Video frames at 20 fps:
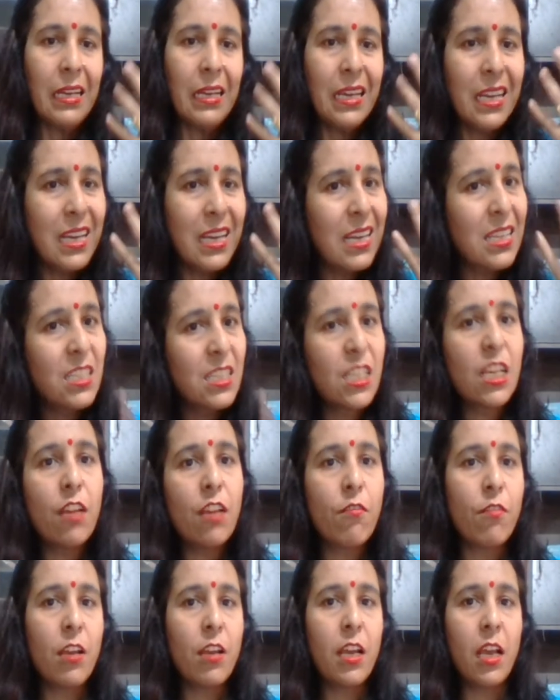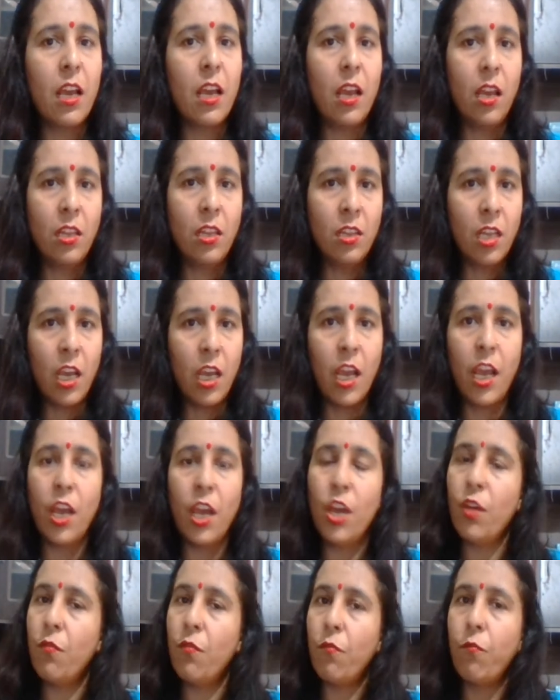easy in
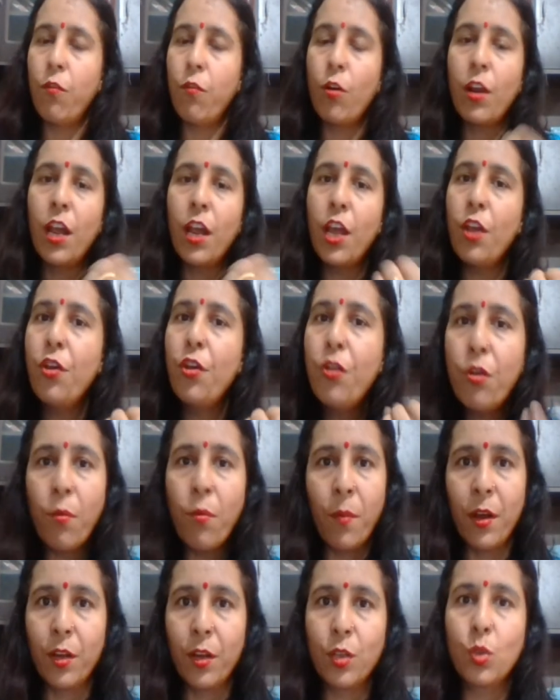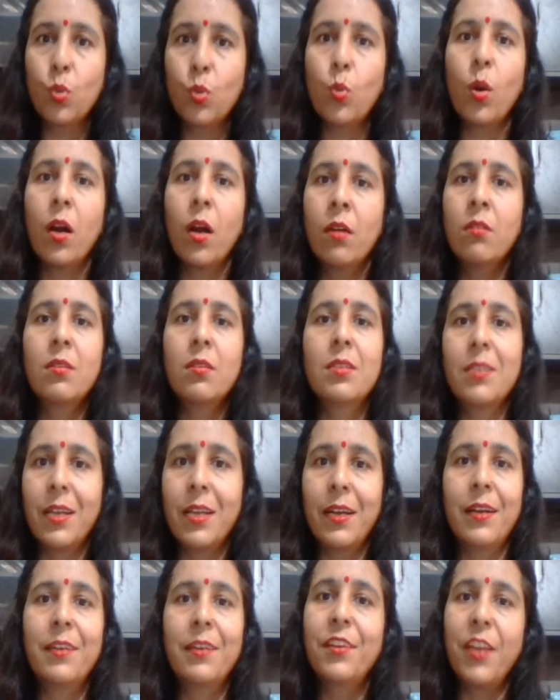a for a human to
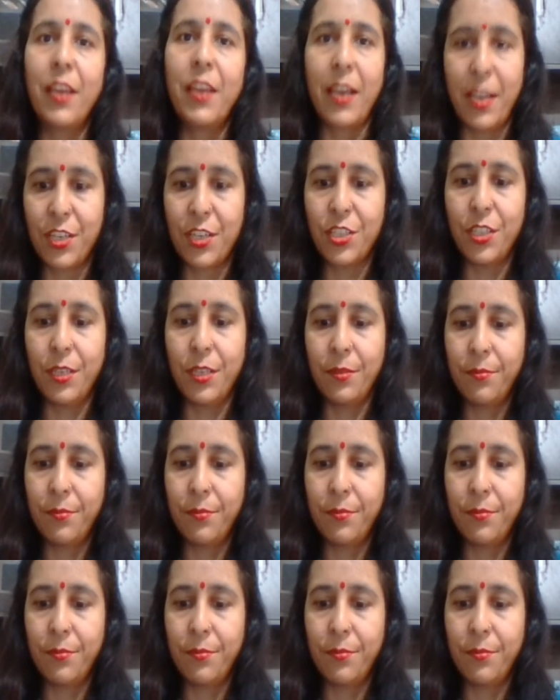understand and take action.